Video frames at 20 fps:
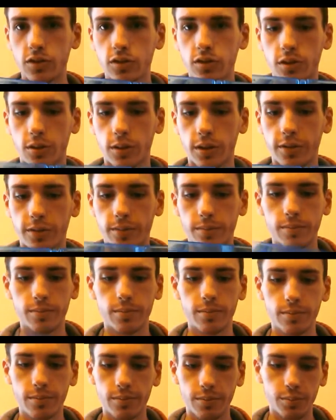don't even
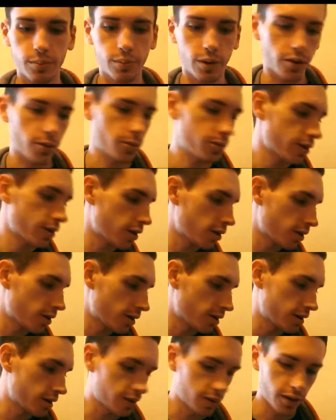bother with the code, I
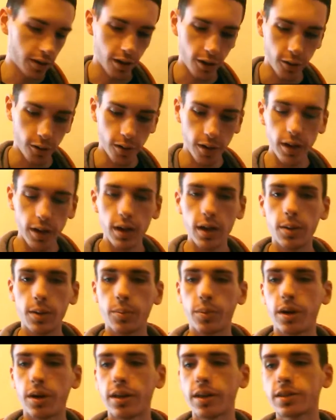already did the code,
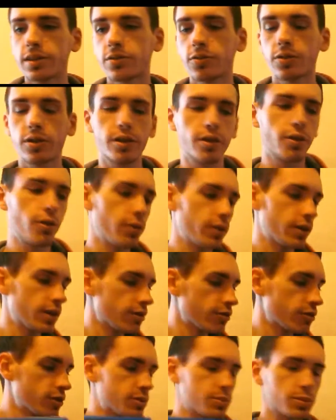but that's really the only
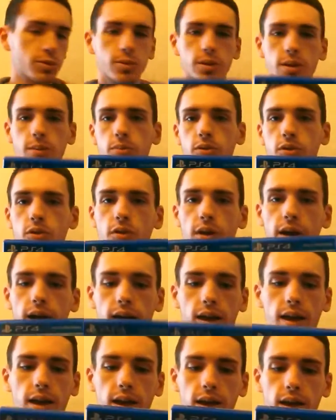difference between a
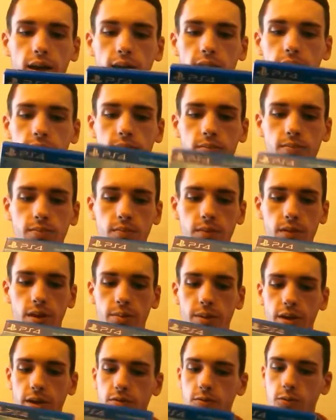Blu-ray and a
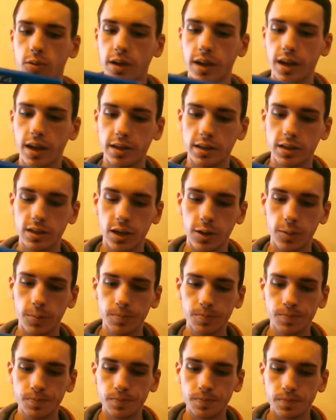PS4 case. So
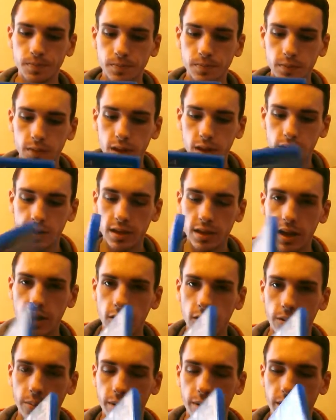let's take a
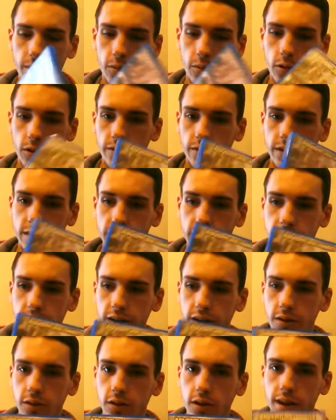little bit more of a
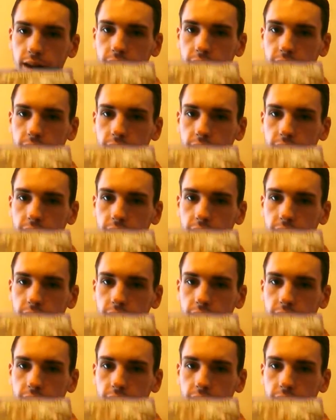detailed look